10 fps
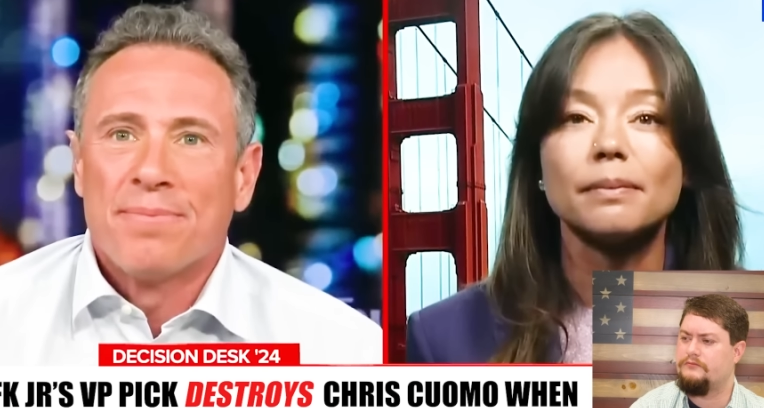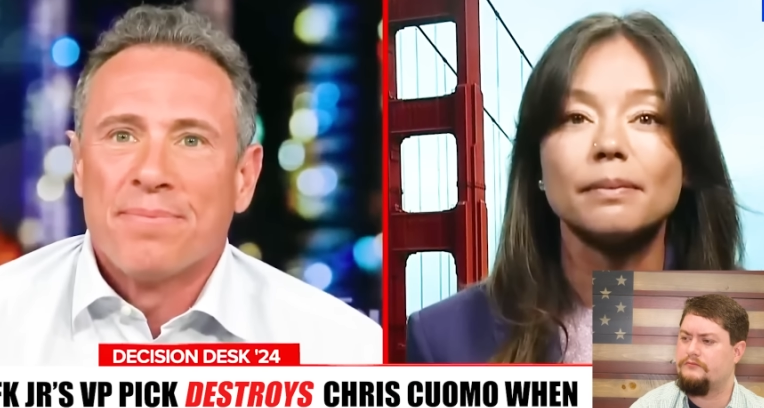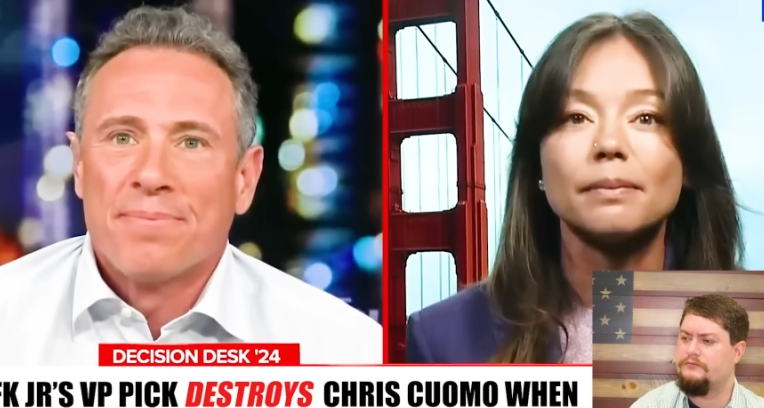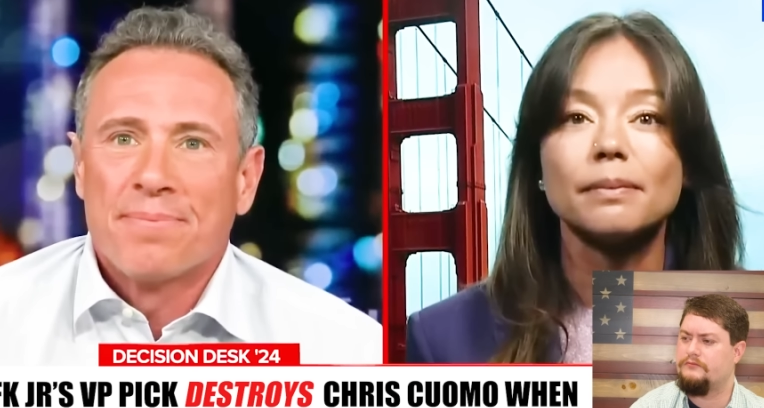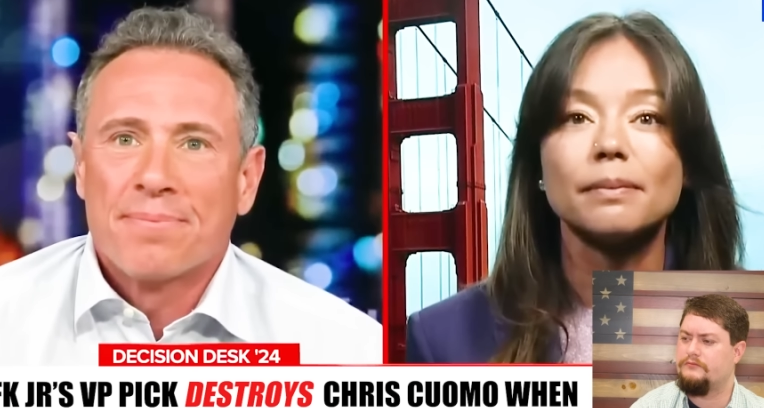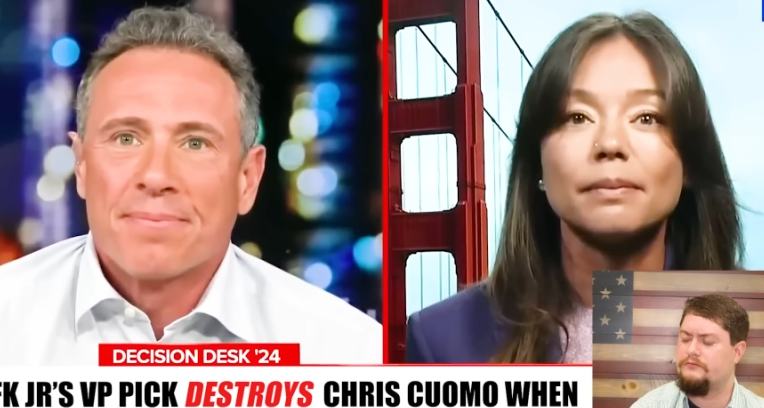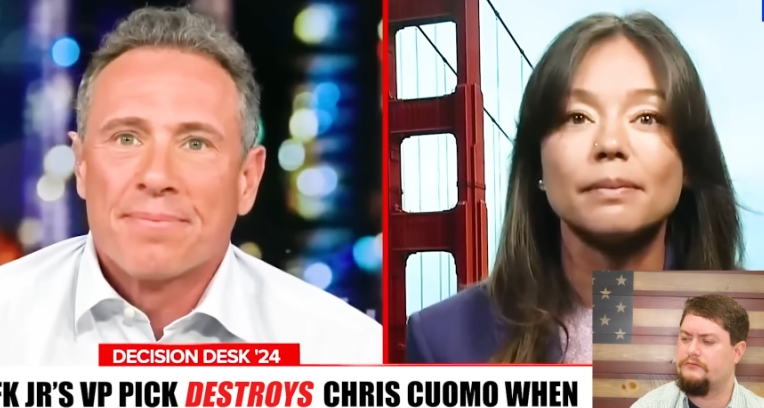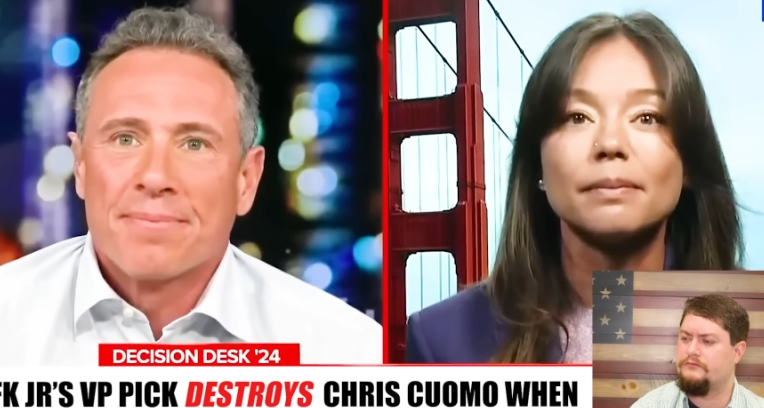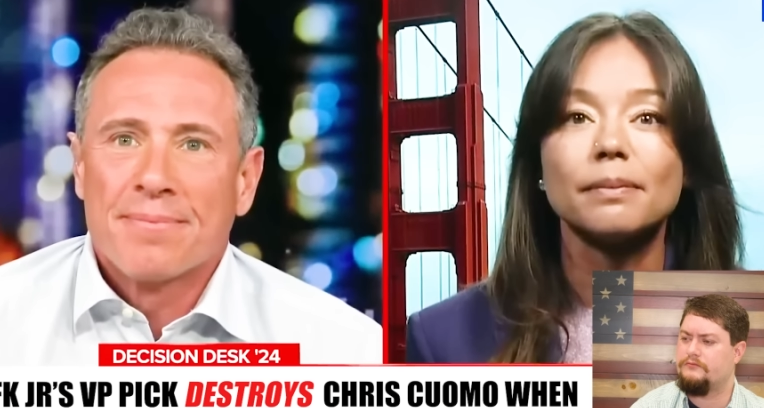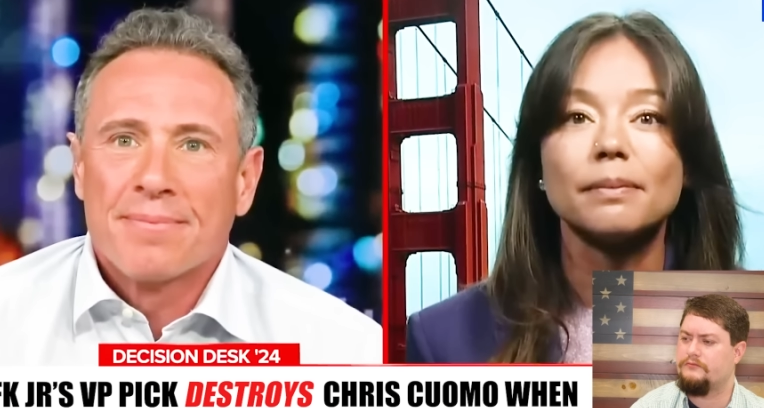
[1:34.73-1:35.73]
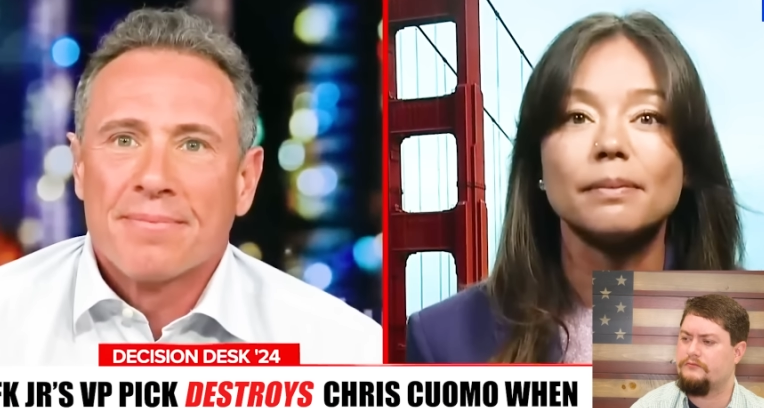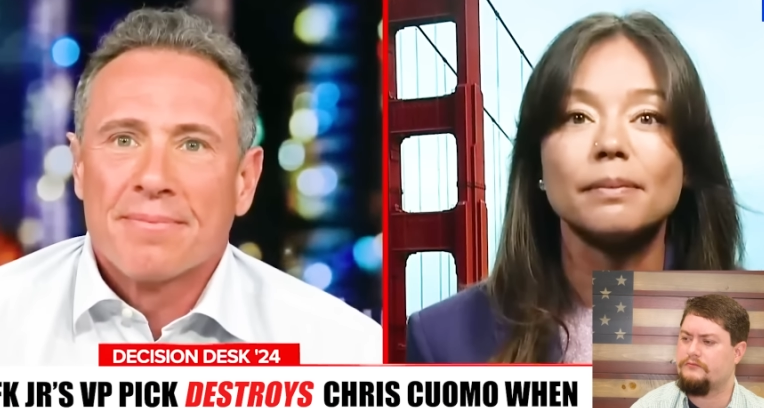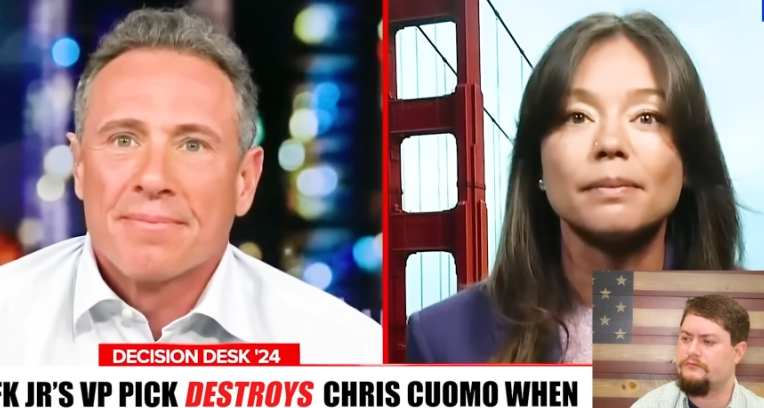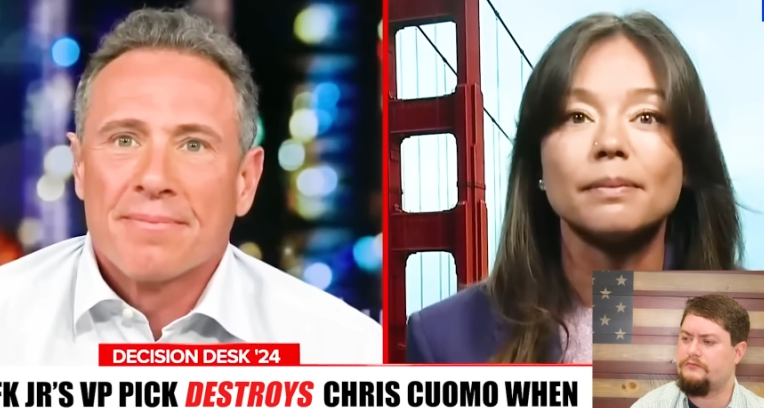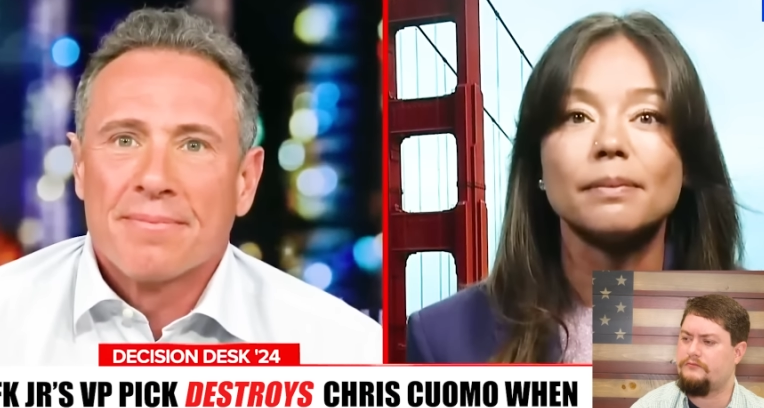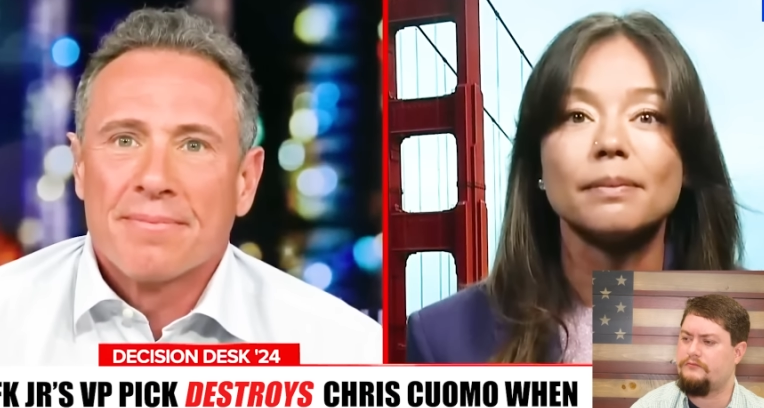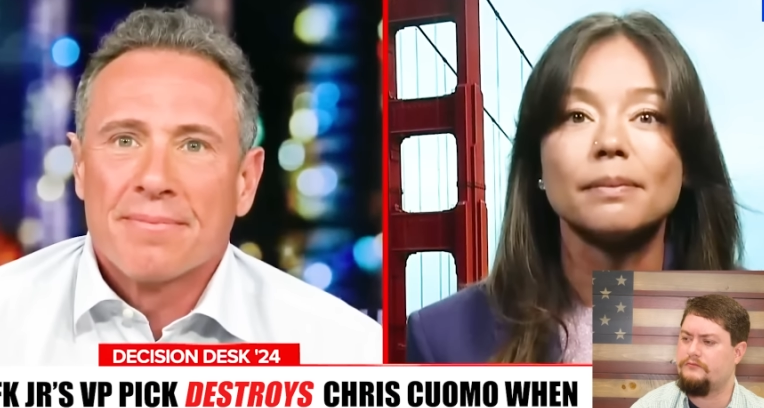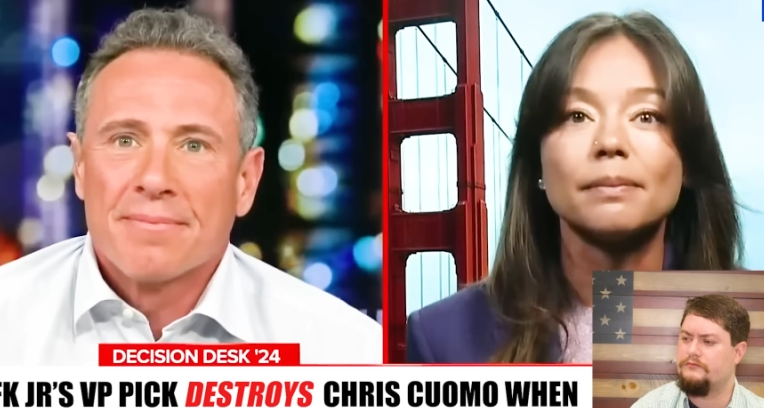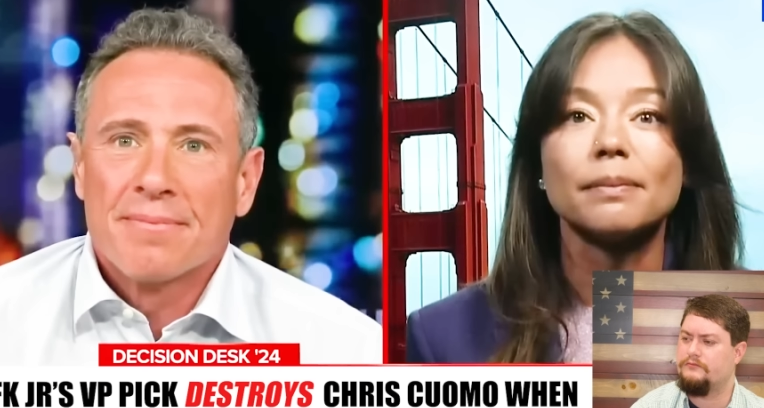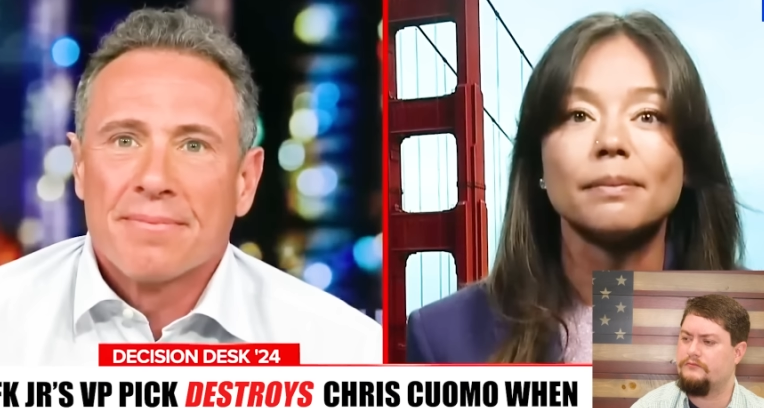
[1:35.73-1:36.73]

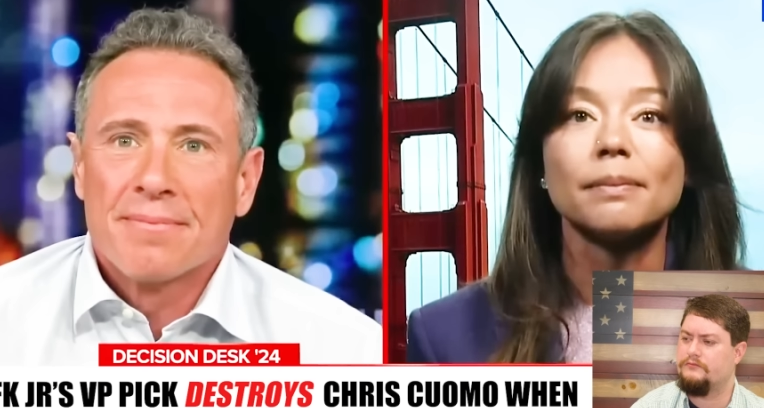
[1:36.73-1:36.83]
[no speech]